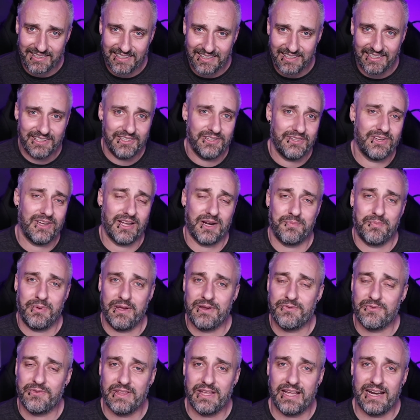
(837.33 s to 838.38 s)
You got to pay
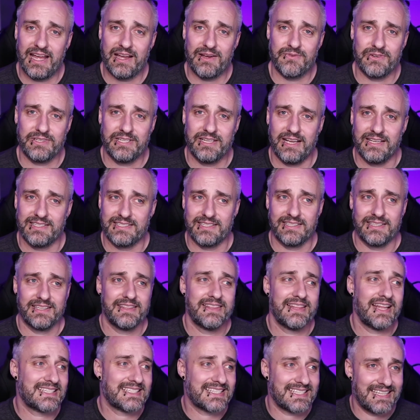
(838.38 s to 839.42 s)
for that advertising.
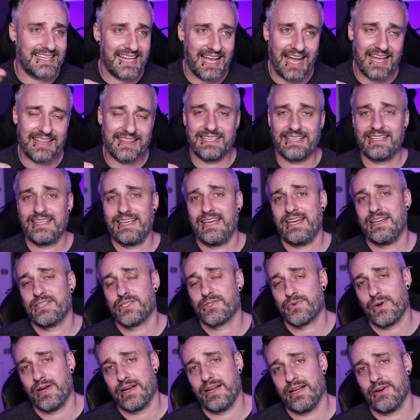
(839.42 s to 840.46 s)
That's not the
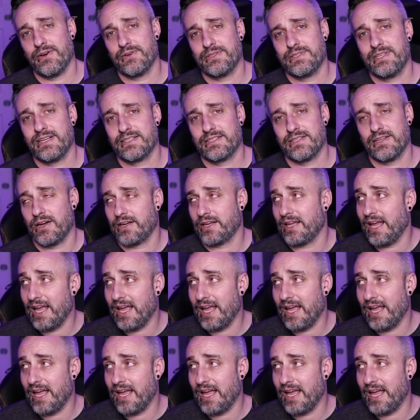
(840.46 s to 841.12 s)
case right now on TikTok.